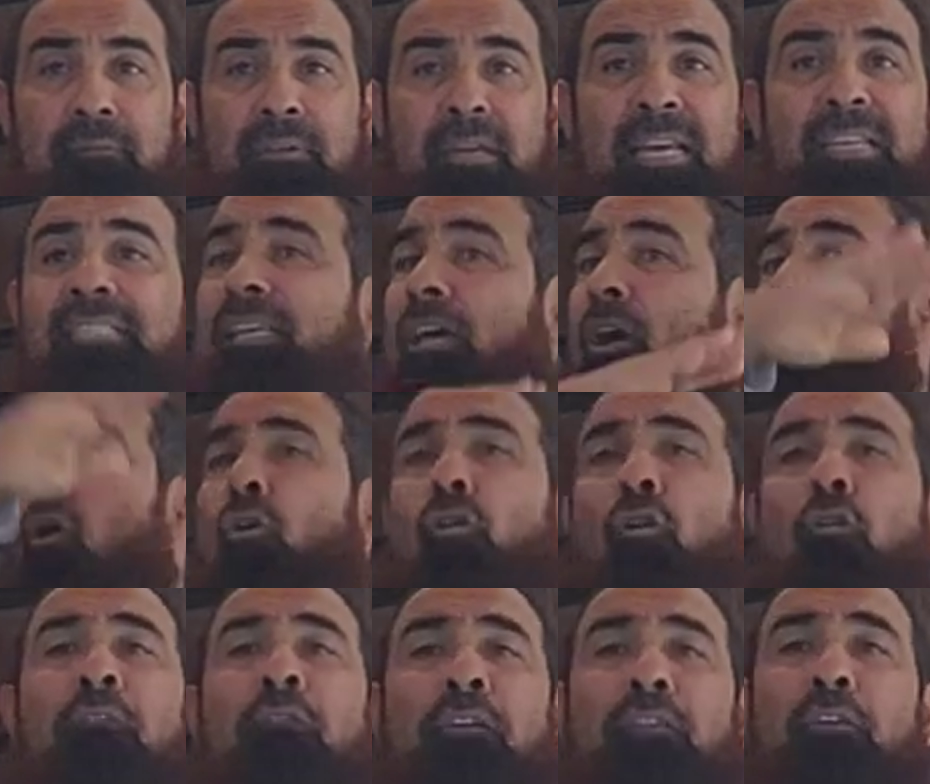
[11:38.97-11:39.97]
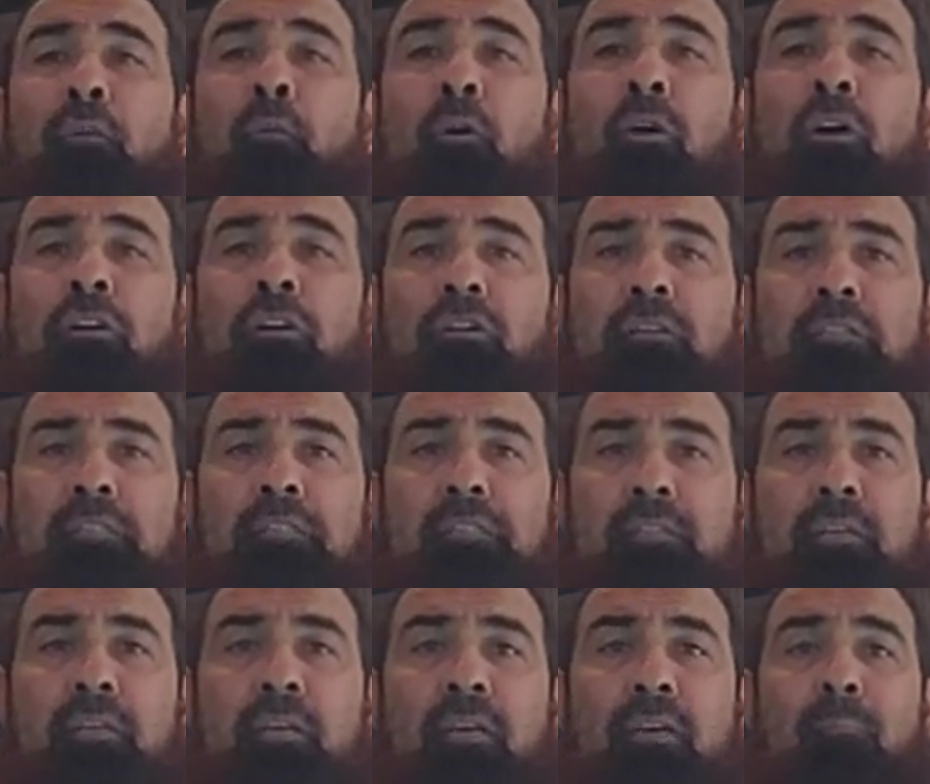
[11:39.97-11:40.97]
It's all over the world,
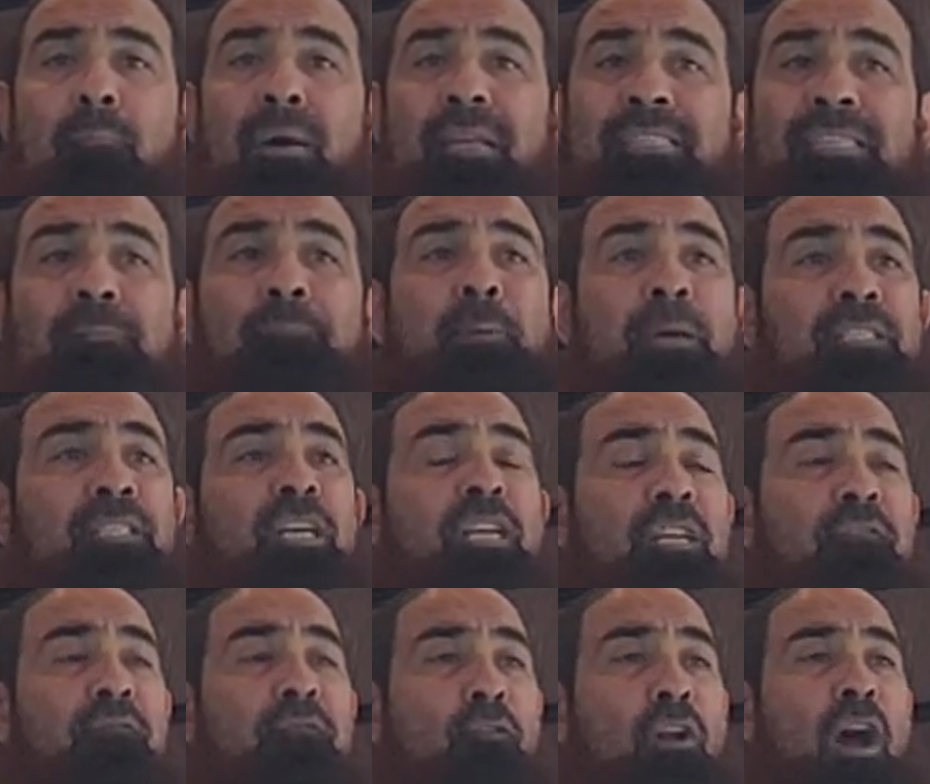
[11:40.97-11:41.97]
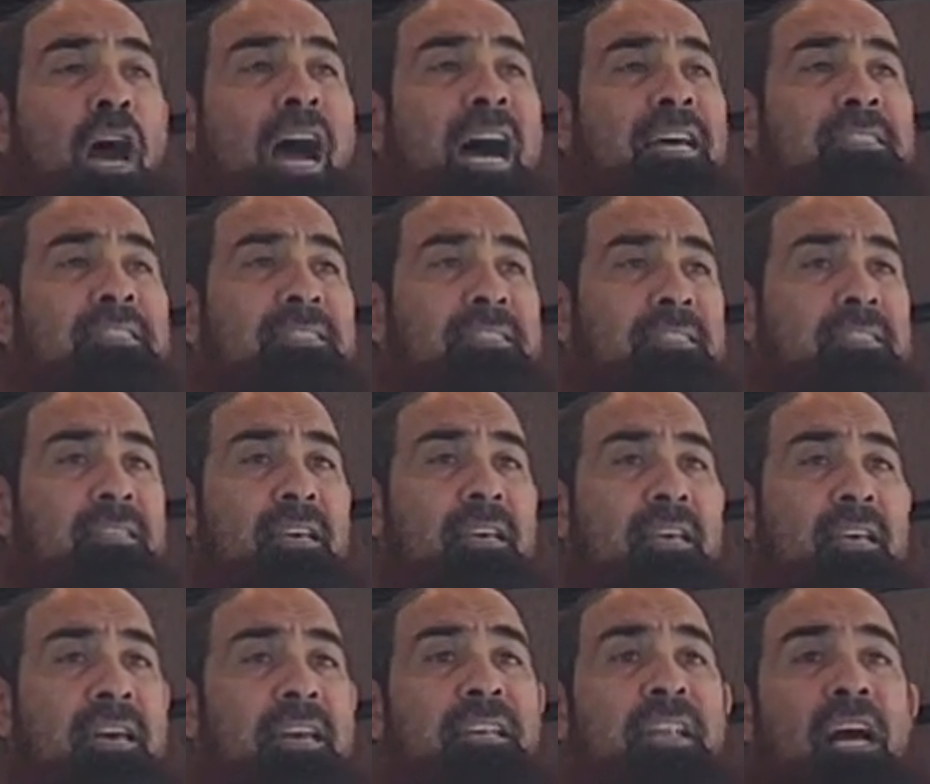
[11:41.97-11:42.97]
but especially for us.
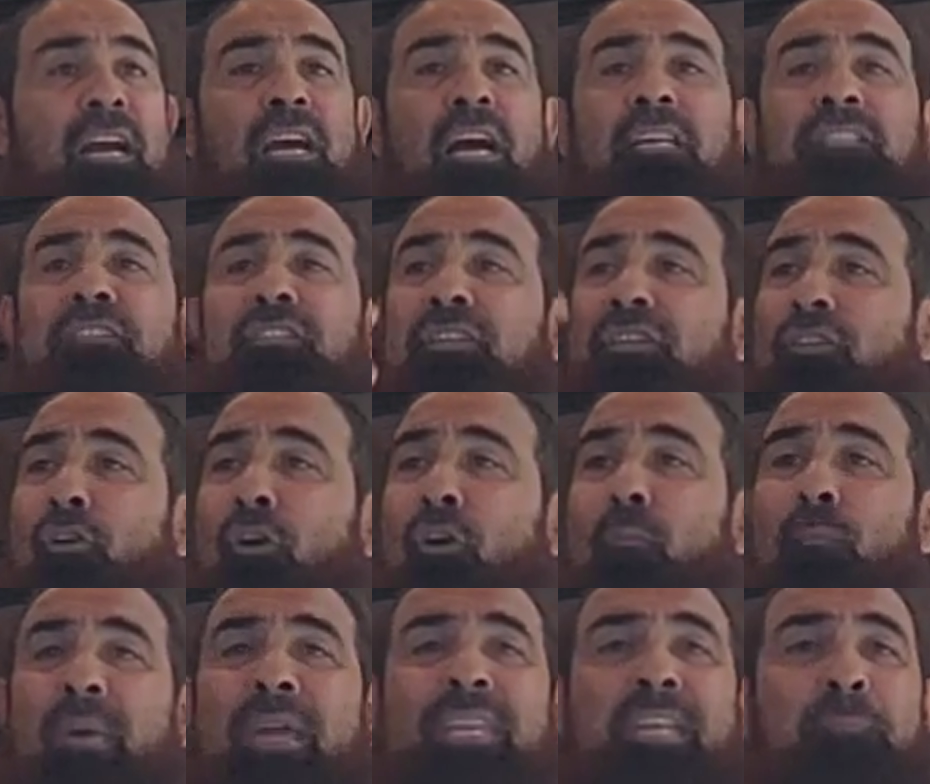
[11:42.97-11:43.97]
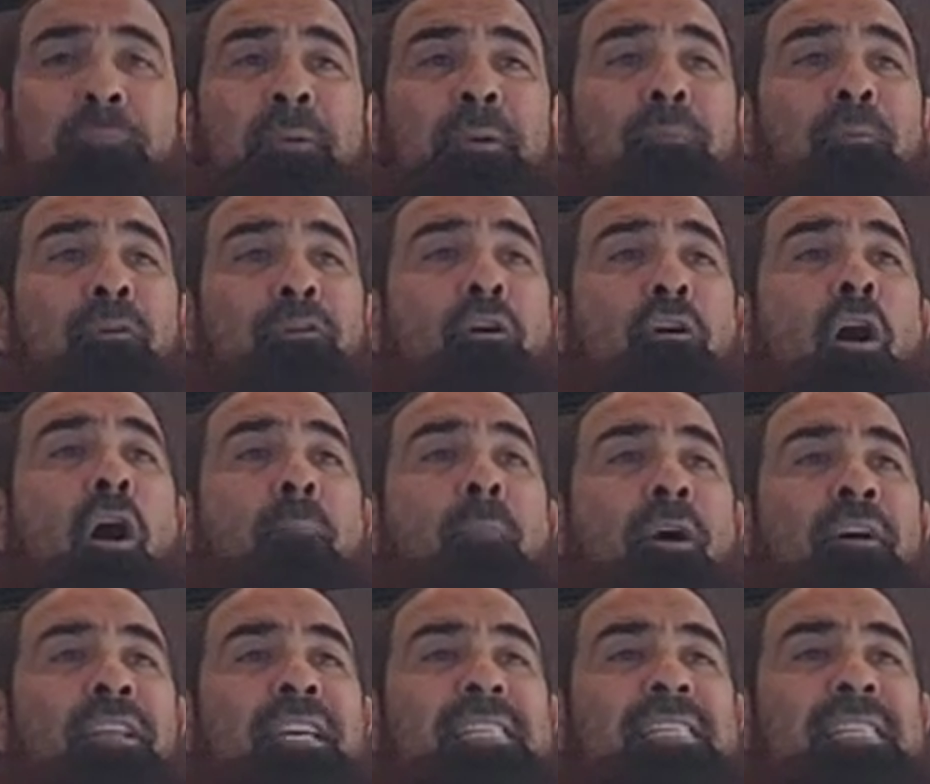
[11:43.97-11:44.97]
In a country, no many people know
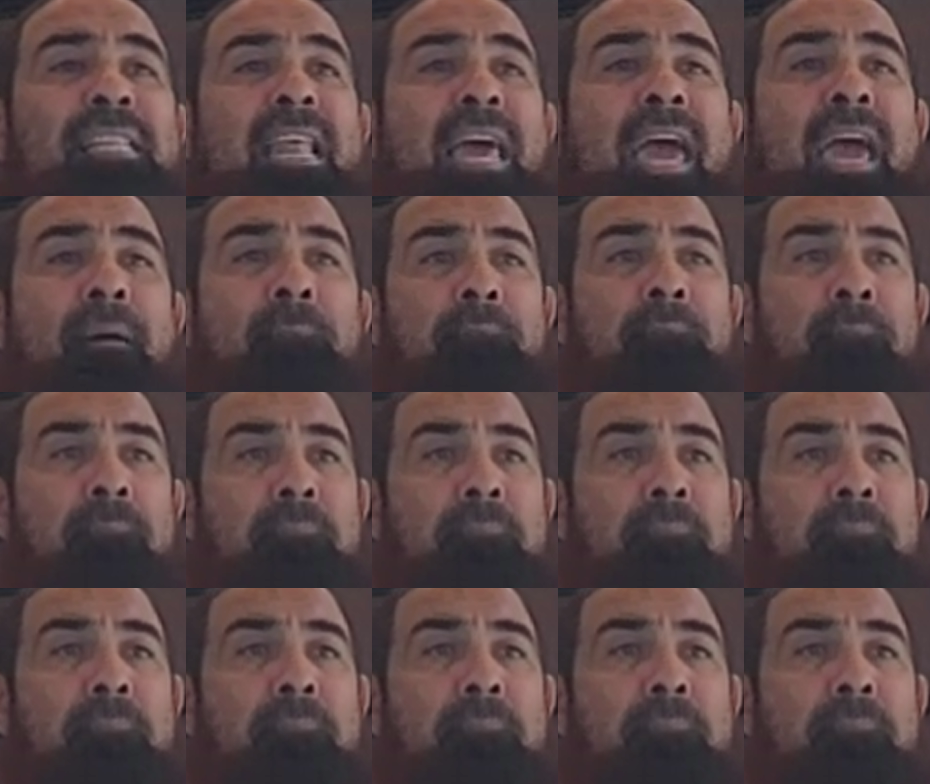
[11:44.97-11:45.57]
about Islam.